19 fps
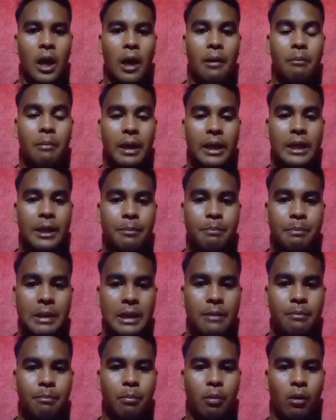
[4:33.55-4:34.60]
by the
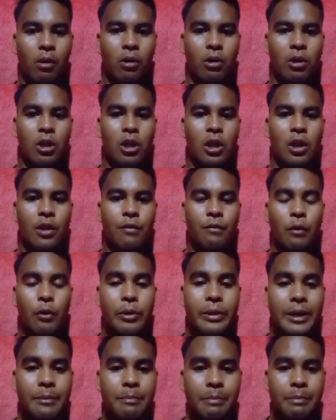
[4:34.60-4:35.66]
people, for
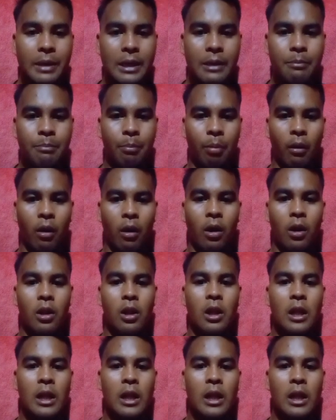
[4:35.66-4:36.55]
the people,